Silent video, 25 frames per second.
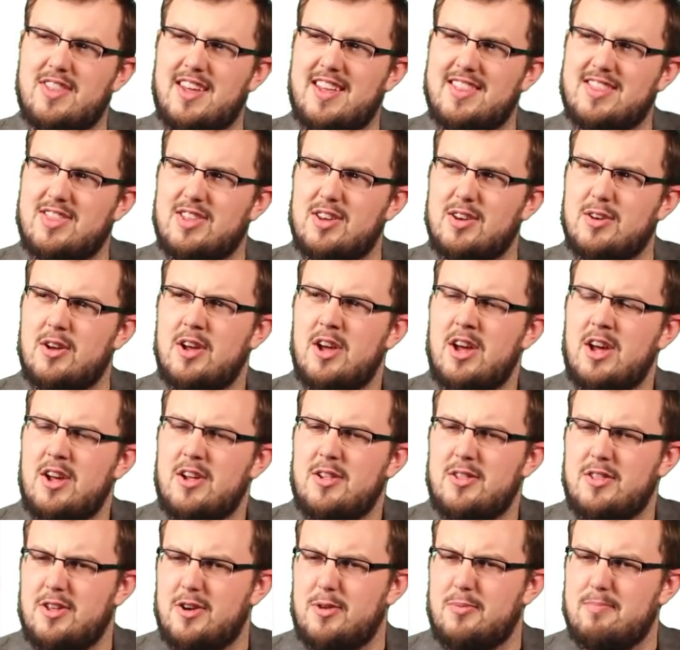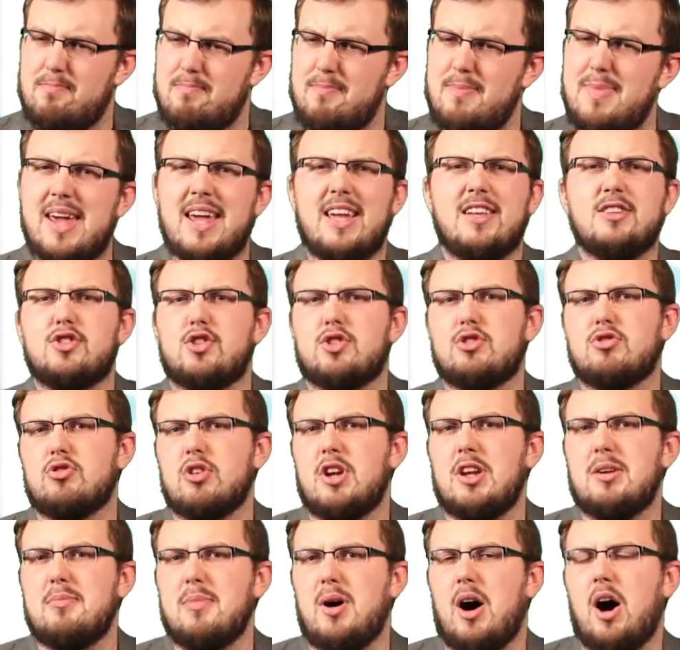that the
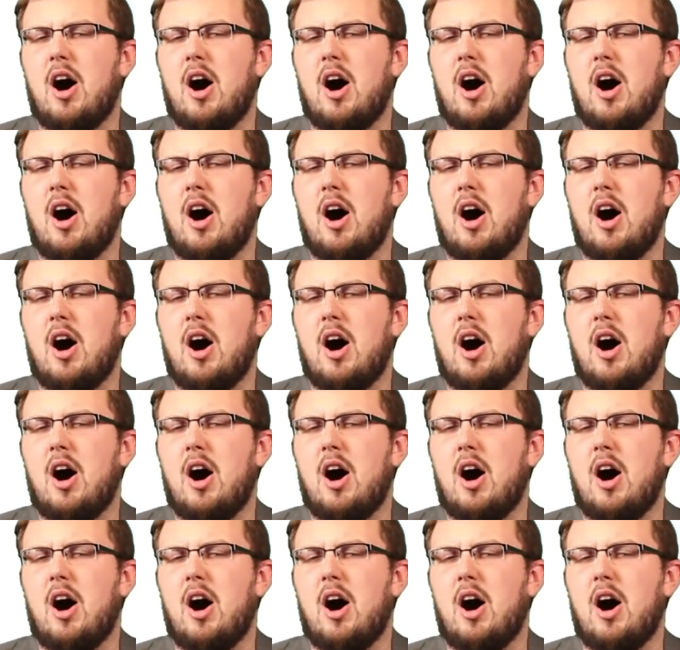mainstream